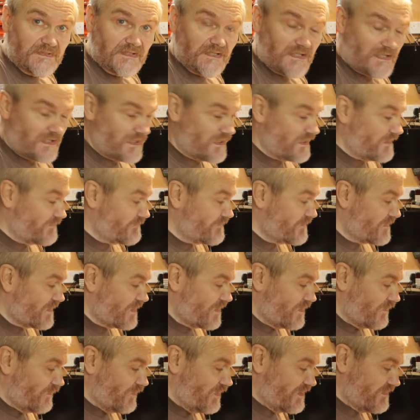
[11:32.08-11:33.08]

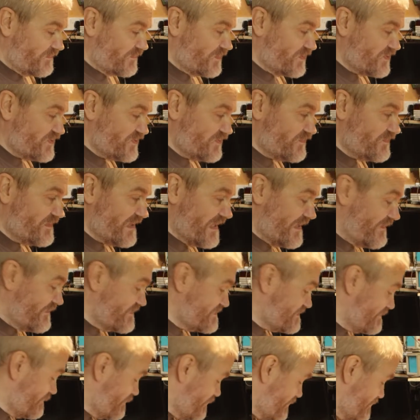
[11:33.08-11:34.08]
What I'm going to do now
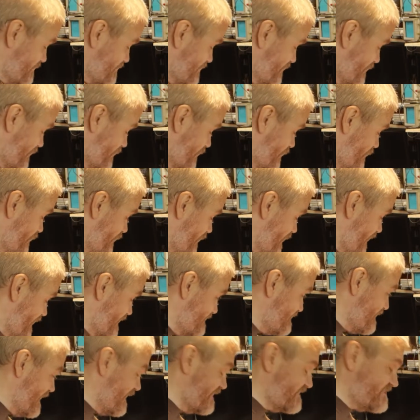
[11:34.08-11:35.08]
is I'm going to
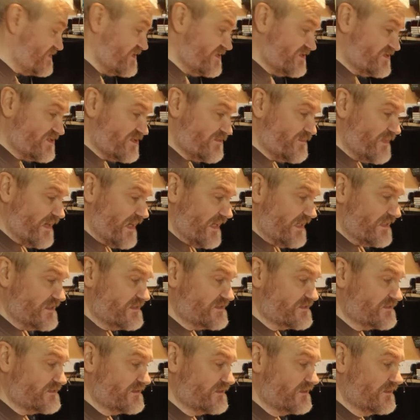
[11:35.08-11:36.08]
attach it to the
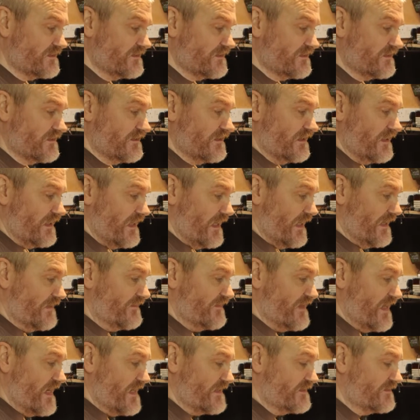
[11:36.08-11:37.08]
base, and
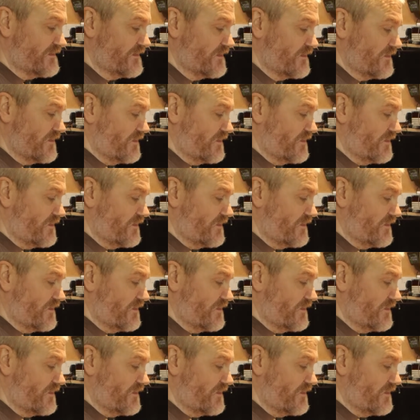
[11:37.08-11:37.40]
then